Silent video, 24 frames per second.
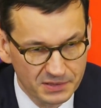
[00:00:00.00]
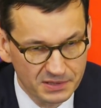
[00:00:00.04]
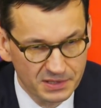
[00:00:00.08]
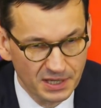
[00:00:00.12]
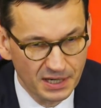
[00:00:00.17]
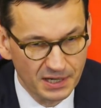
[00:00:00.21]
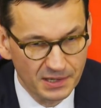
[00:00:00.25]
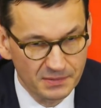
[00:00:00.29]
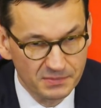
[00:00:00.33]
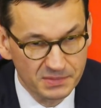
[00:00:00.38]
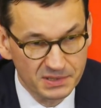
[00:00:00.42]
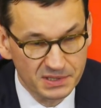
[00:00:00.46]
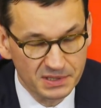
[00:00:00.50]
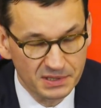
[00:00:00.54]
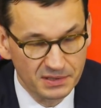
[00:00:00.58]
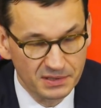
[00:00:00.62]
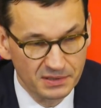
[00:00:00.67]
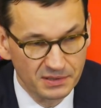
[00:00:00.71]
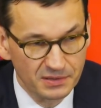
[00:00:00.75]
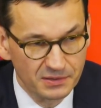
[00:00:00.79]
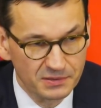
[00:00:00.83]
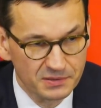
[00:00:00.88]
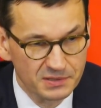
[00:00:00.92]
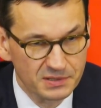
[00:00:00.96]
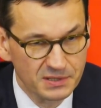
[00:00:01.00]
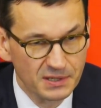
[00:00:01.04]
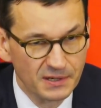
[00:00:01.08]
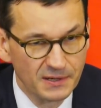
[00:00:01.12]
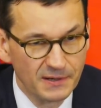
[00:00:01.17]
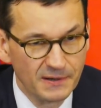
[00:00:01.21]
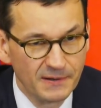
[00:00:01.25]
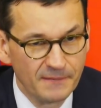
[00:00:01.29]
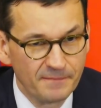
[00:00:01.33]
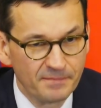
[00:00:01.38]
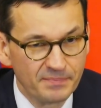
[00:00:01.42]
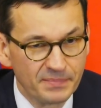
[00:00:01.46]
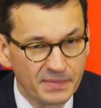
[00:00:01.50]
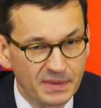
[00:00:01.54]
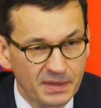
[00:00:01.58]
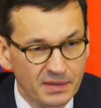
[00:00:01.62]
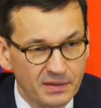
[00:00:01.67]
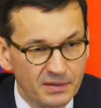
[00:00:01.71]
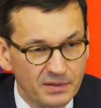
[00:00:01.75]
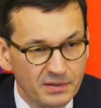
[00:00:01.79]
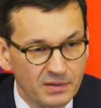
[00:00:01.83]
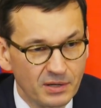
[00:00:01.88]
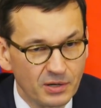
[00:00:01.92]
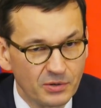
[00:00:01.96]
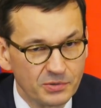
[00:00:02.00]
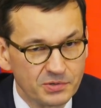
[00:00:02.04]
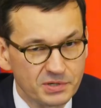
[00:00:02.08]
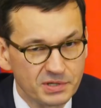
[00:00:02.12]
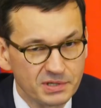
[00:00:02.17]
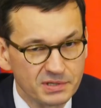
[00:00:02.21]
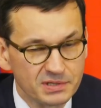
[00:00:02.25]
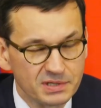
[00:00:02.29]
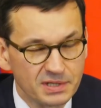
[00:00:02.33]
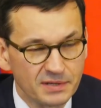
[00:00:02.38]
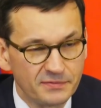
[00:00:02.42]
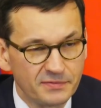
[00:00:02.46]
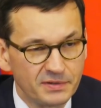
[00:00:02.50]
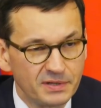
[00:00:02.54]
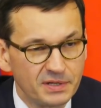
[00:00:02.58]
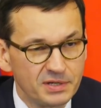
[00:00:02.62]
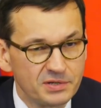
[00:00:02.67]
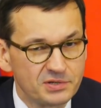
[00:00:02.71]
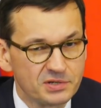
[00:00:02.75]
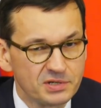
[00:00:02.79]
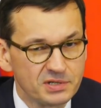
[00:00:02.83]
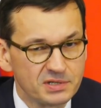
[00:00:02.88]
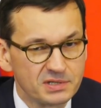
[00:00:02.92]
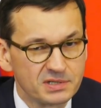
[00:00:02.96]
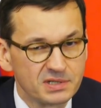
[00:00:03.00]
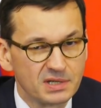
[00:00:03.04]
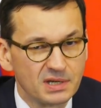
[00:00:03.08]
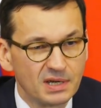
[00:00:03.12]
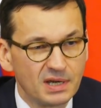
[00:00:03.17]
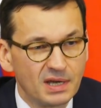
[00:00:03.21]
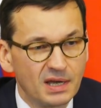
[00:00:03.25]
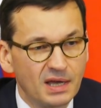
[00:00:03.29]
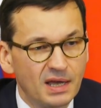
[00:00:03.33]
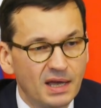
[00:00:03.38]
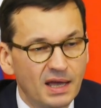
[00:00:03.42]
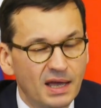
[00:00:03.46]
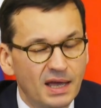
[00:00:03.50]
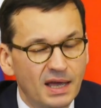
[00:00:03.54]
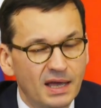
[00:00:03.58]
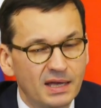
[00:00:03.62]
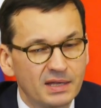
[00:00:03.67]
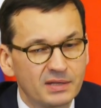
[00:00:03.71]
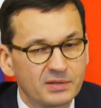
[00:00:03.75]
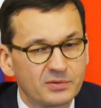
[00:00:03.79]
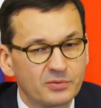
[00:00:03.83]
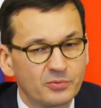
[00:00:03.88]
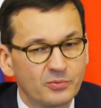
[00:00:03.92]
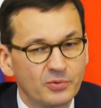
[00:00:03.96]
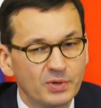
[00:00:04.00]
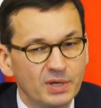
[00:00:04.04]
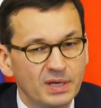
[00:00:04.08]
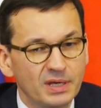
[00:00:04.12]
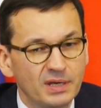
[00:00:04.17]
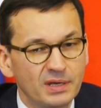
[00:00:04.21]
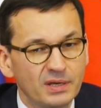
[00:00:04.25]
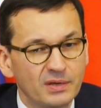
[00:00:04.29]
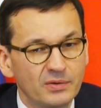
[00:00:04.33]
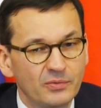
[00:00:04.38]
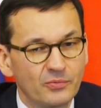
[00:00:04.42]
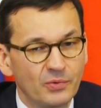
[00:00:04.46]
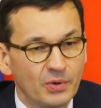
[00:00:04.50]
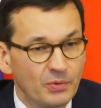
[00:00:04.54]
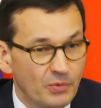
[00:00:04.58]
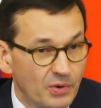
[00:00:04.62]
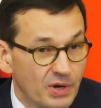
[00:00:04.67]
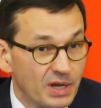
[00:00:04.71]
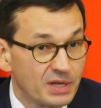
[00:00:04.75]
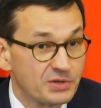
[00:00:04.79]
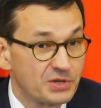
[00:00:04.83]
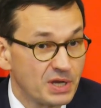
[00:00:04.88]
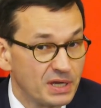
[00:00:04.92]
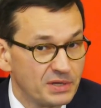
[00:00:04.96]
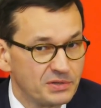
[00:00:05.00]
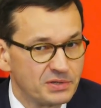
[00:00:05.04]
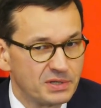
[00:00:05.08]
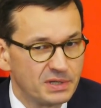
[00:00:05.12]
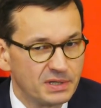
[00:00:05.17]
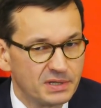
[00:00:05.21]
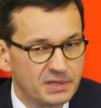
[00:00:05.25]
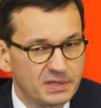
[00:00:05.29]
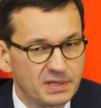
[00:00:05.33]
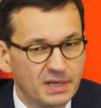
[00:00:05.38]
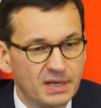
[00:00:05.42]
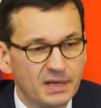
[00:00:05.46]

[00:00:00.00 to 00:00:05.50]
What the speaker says: terms, in those notions, definitions, and we want to change that.